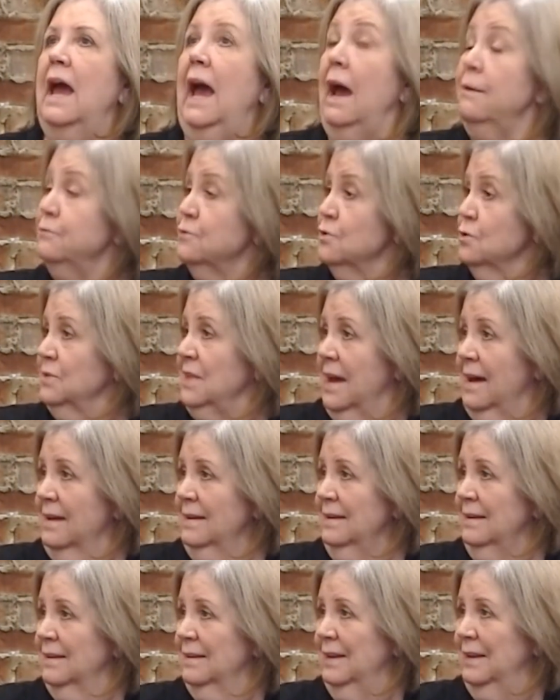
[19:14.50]
after
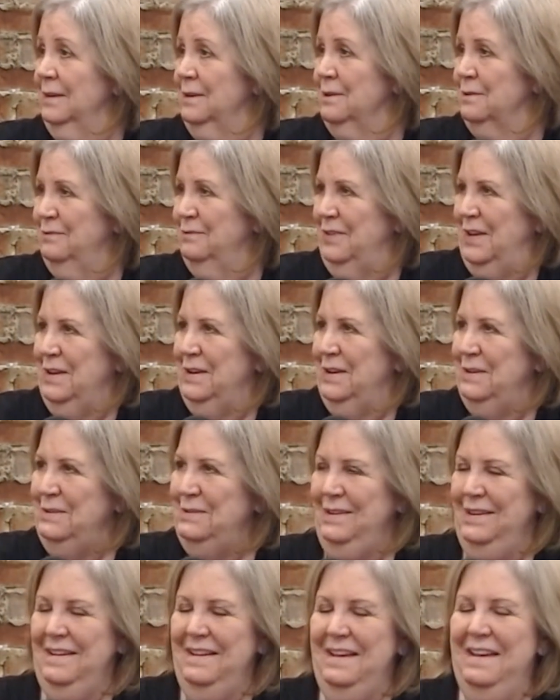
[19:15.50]
that
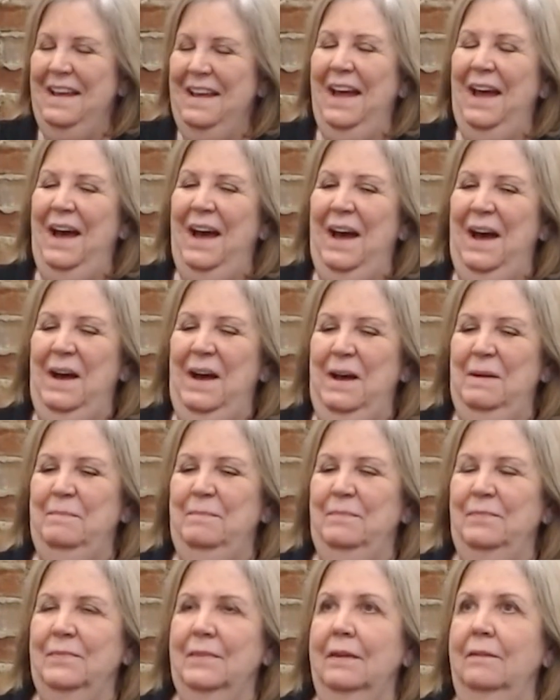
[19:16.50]
interview,
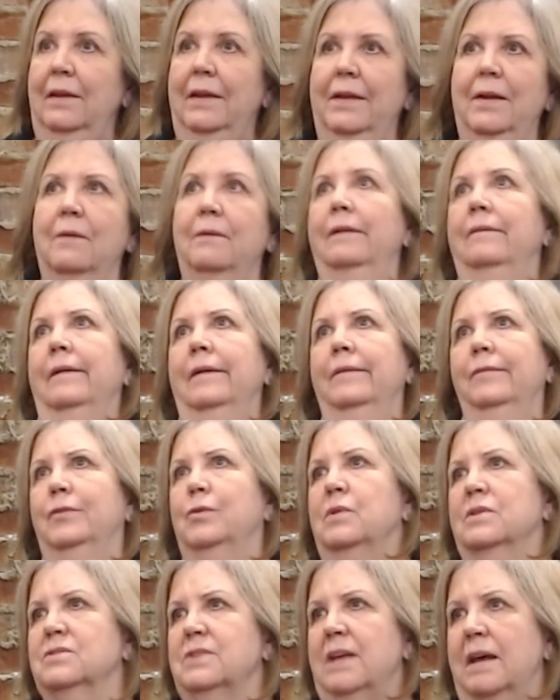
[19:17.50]
and
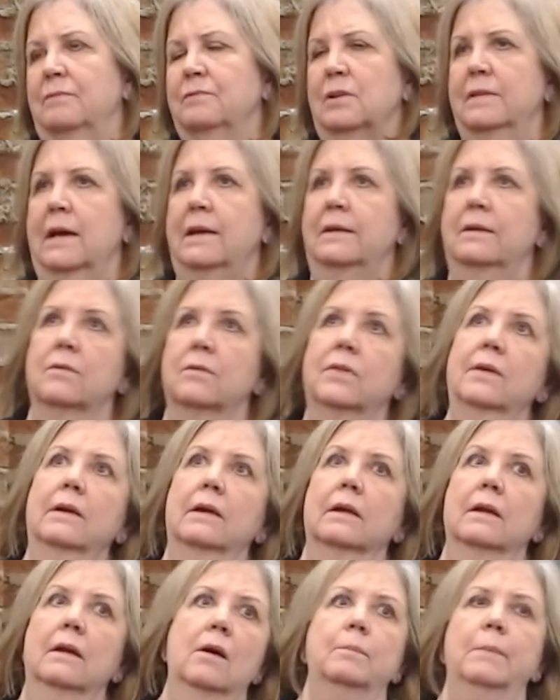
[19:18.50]
of course after that you're
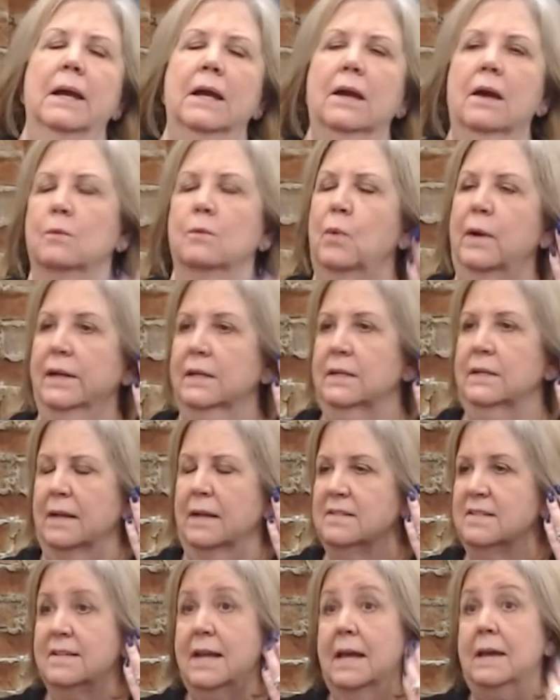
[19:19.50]
thinking, oh my God, what
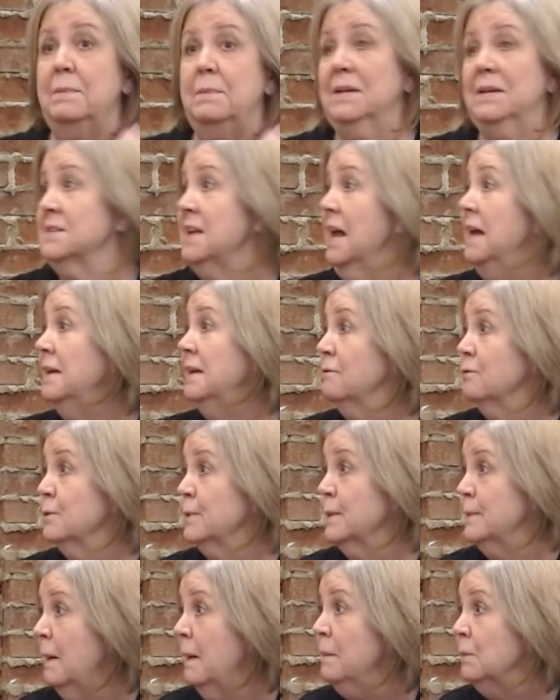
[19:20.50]
did I say? Because I
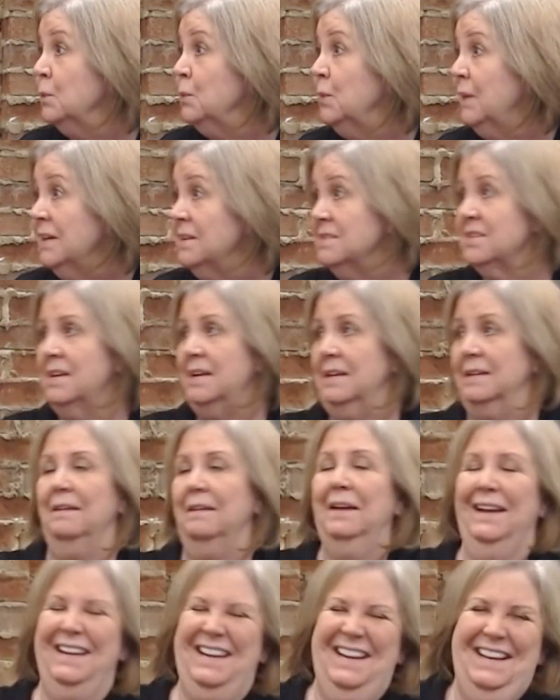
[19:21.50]
never remember what
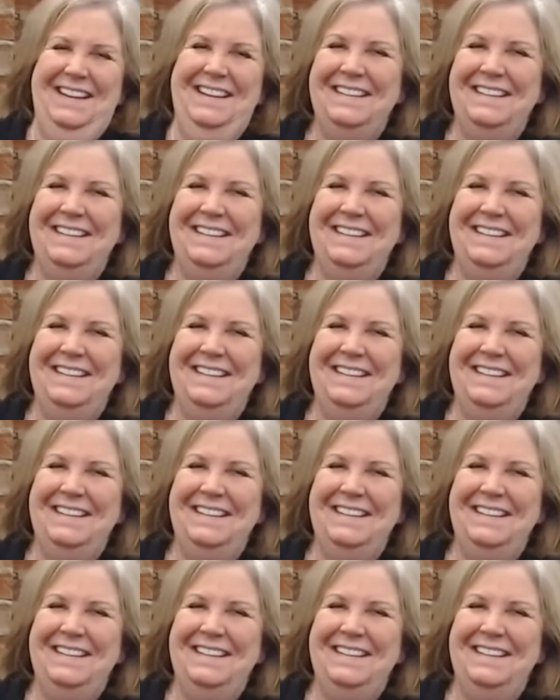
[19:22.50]
I said.